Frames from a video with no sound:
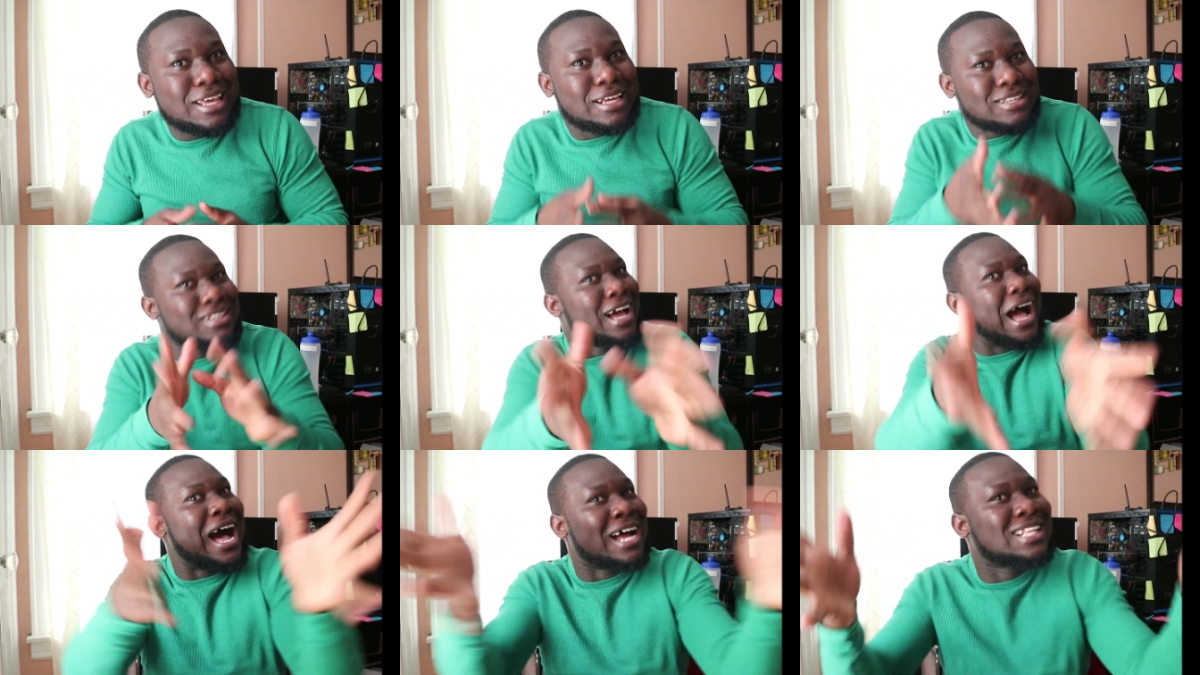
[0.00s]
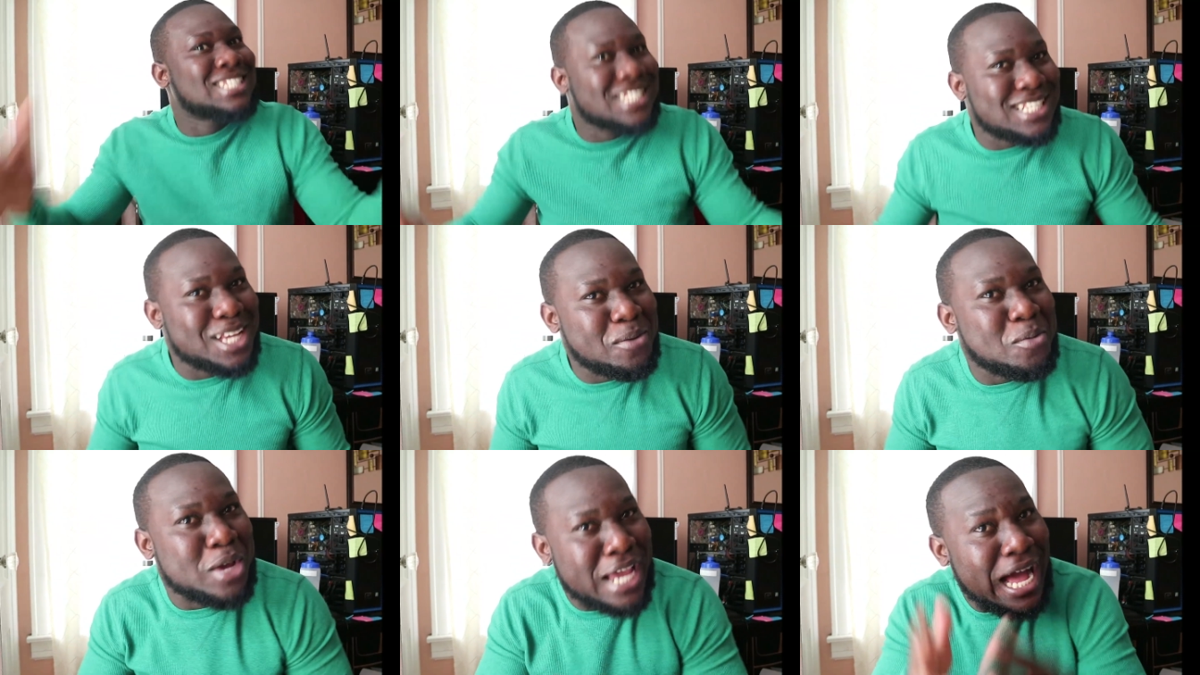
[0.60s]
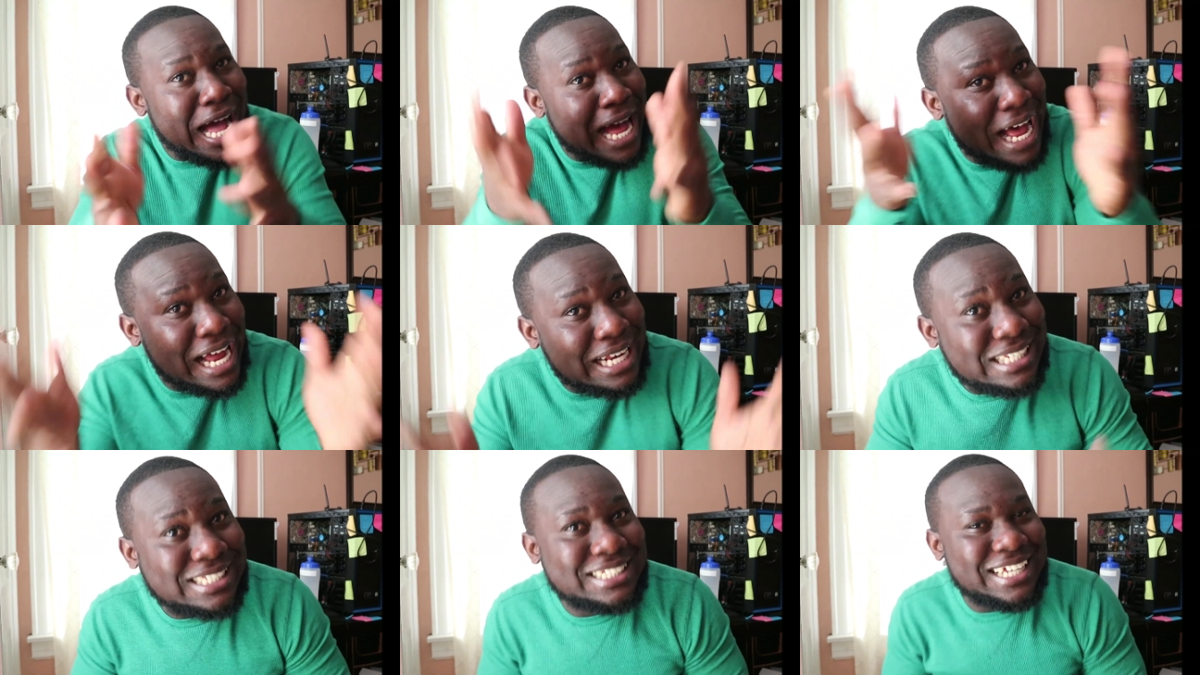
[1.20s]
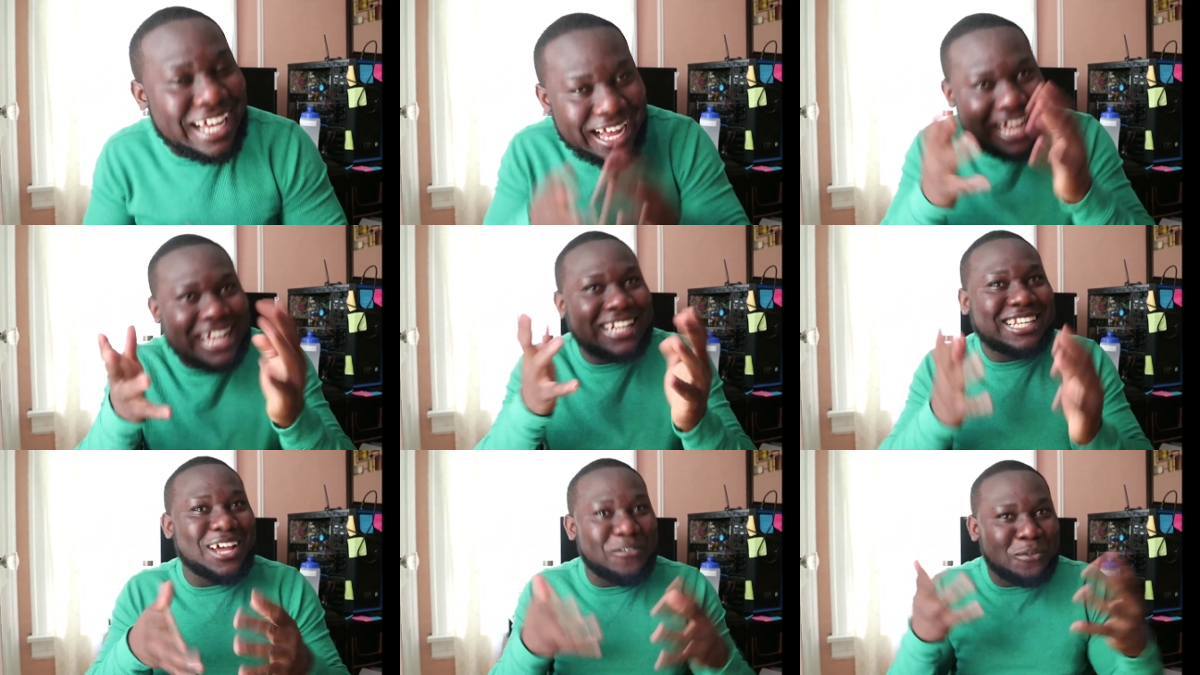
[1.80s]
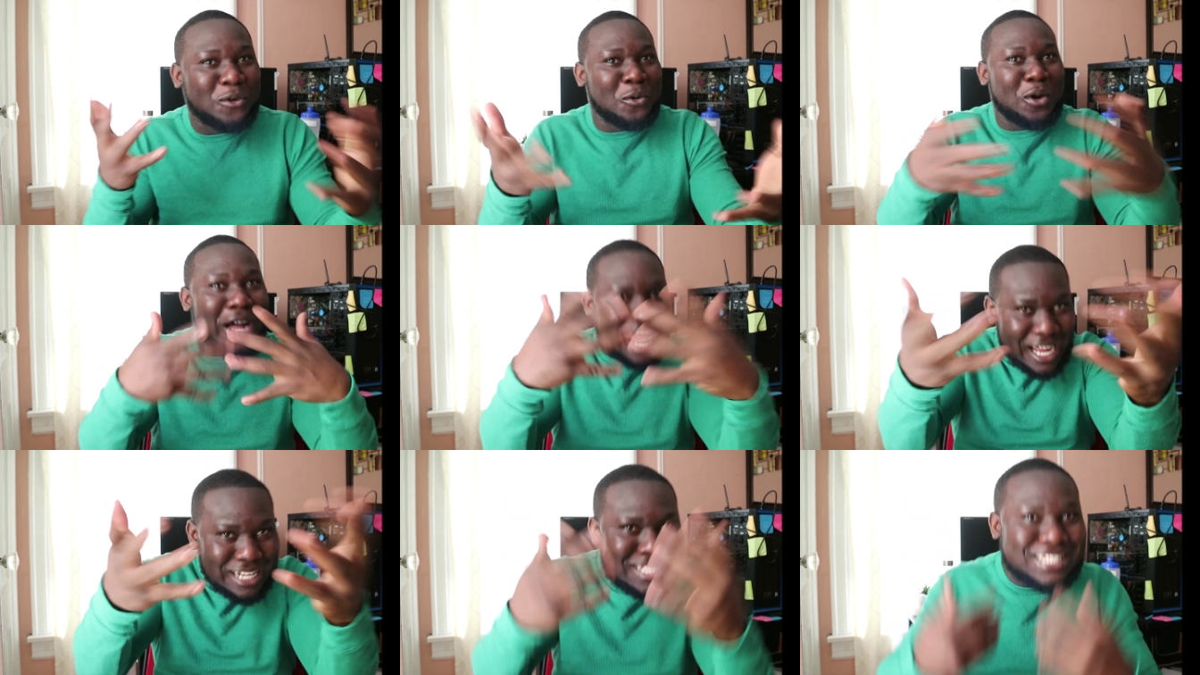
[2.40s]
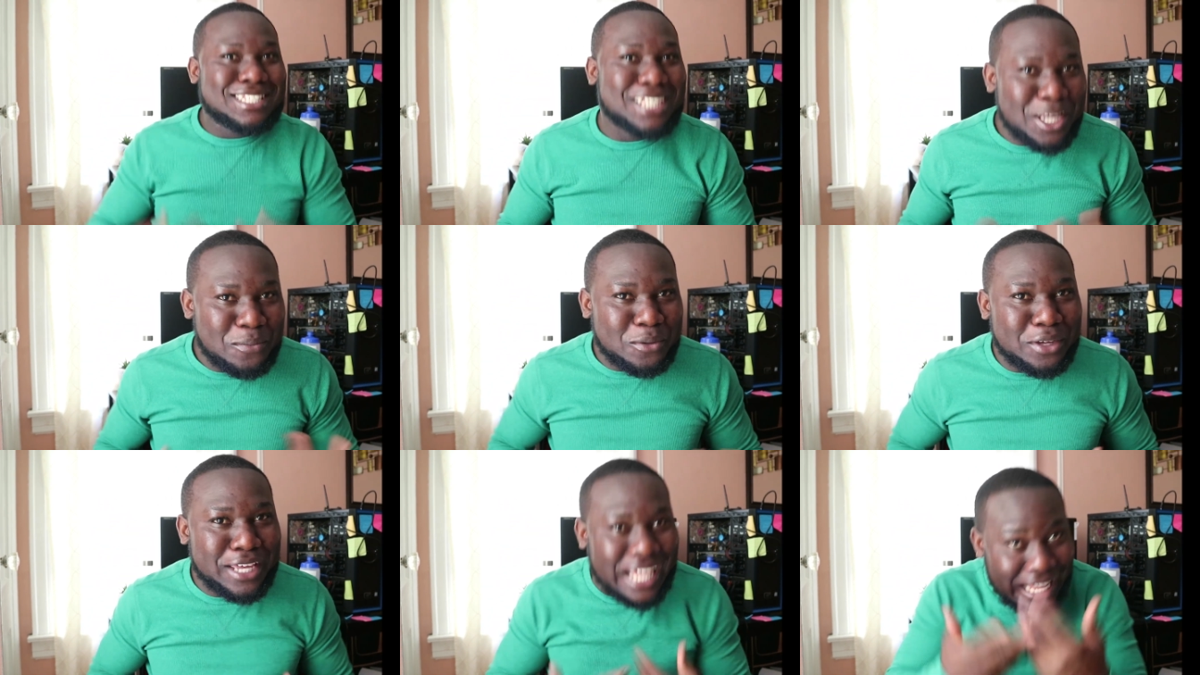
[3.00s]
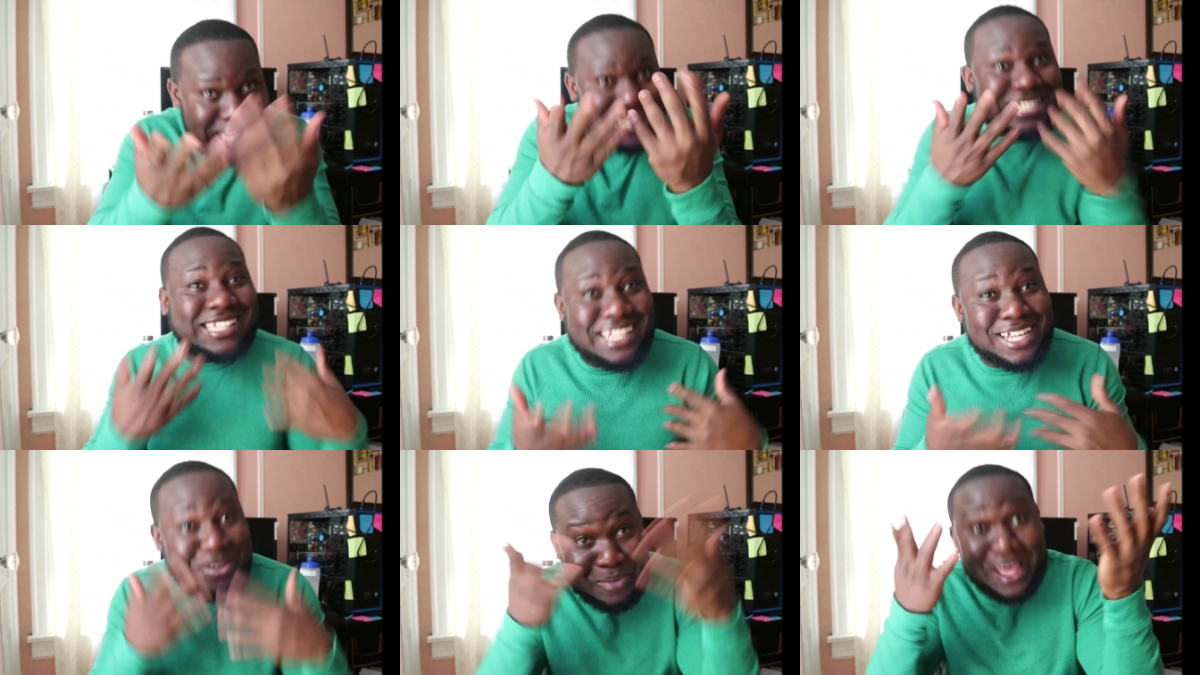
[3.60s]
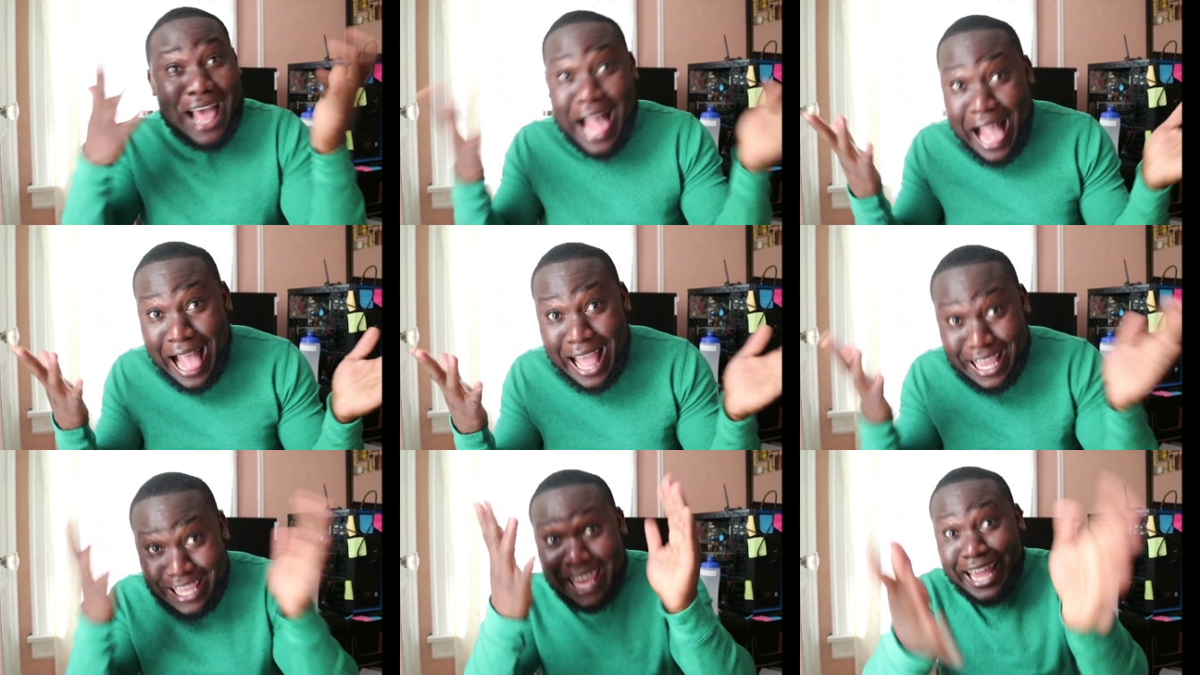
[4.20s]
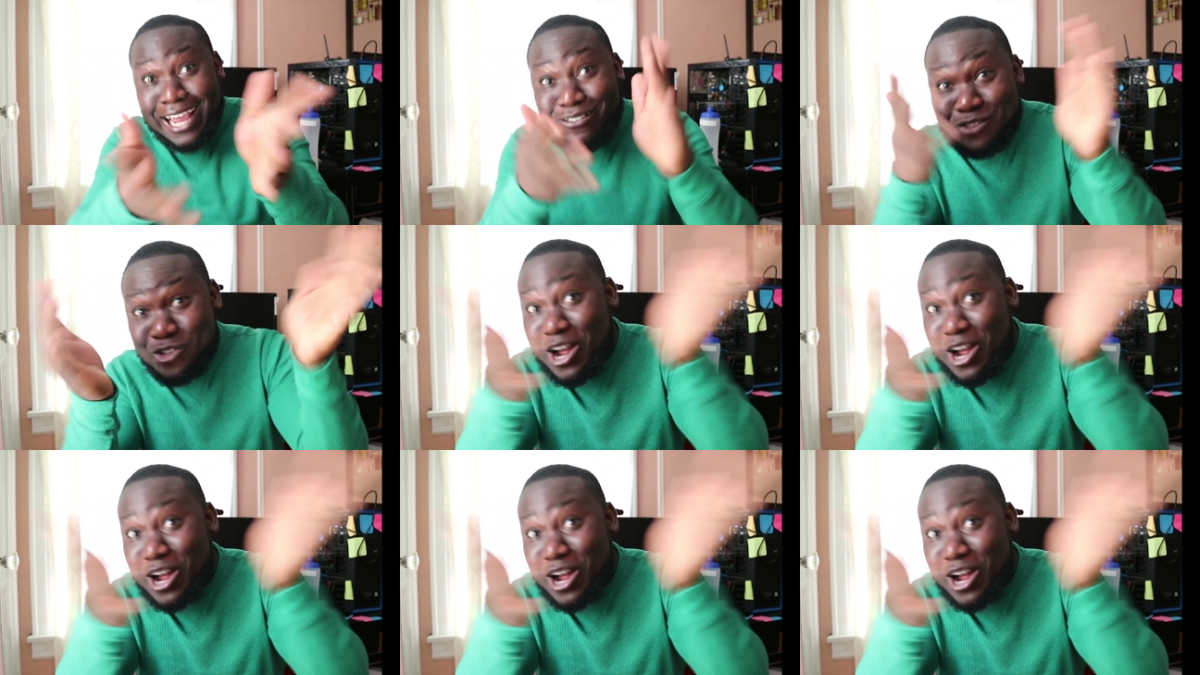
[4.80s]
you're hot, see your way, you're hot, you have a look hot, see your way, you understand, you